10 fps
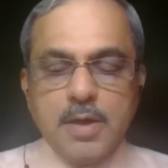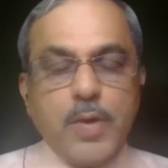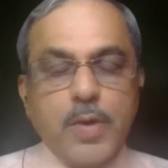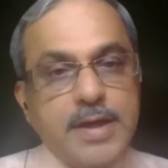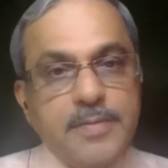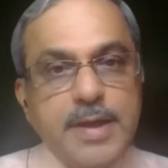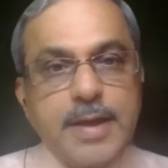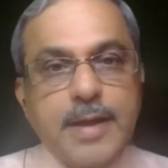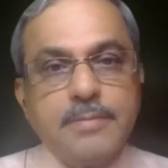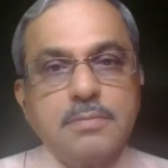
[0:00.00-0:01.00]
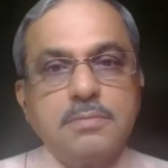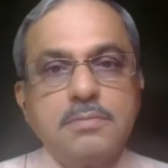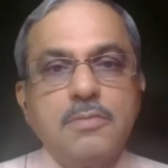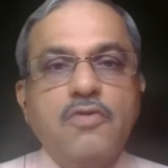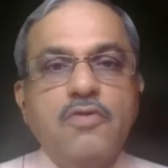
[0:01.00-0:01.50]
20 milligram,
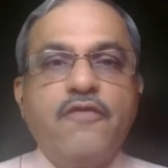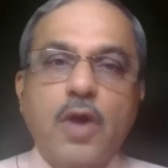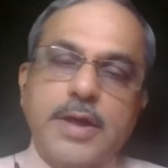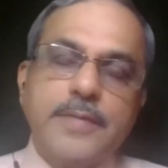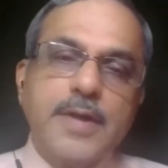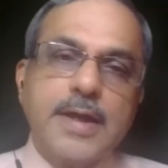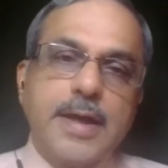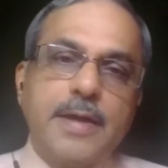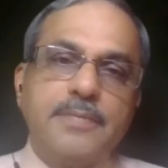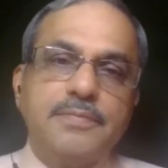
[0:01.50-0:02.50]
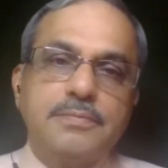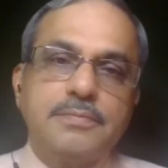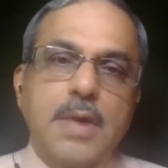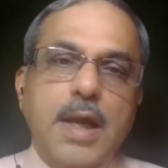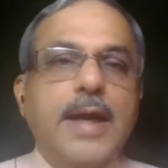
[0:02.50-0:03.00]
40 milligram,
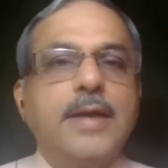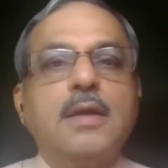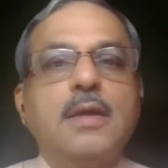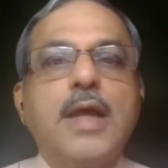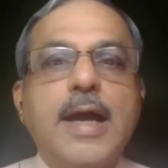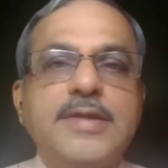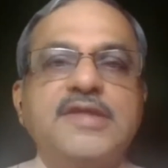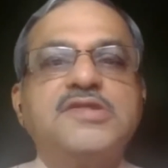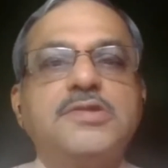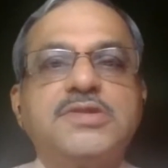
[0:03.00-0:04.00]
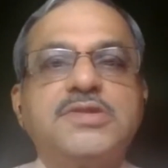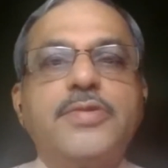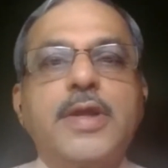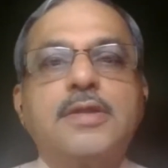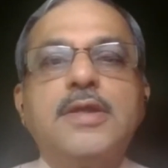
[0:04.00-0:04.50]
and the highest
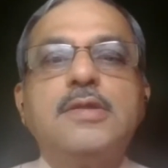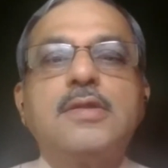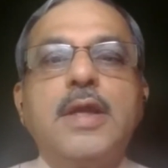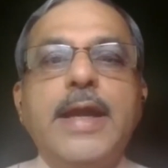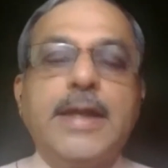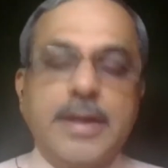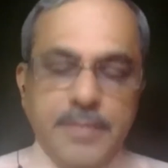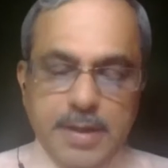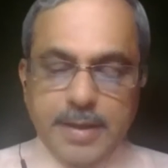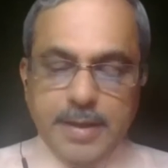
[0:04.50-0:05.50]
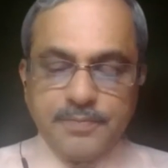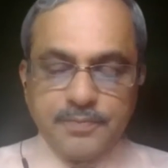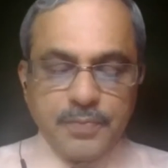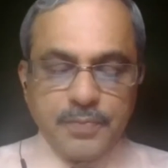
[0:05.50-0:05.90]
strength is 80 milligram.